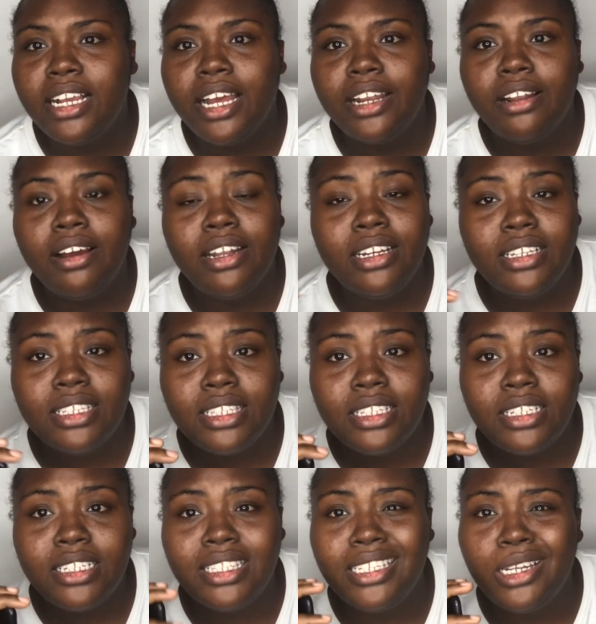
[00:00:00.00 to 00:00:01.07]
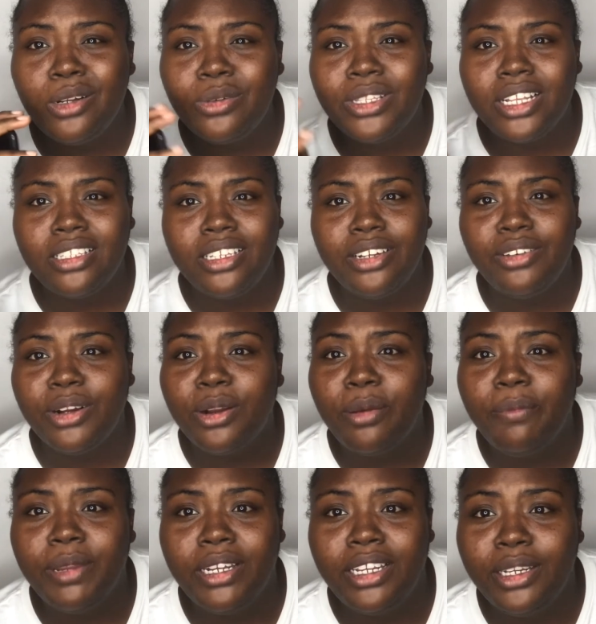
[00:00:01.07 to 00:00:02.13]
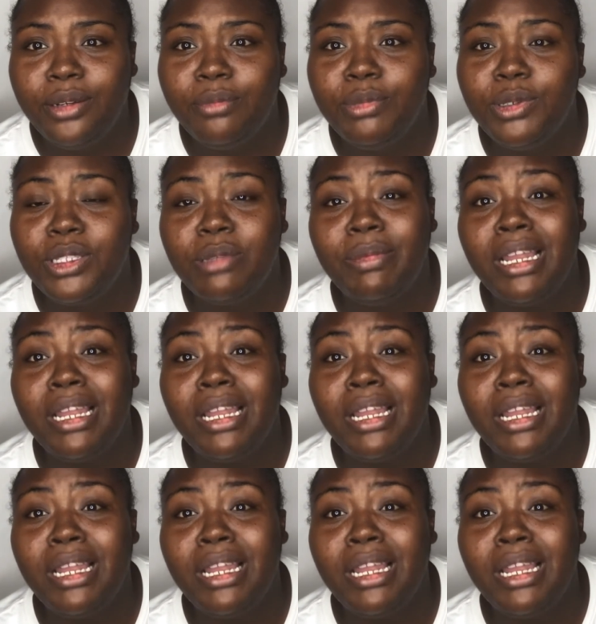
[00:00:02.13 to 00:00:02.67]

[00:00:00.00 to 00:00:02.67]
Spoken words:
And honestly, 10 out of 10 recommend Hidden Beauty.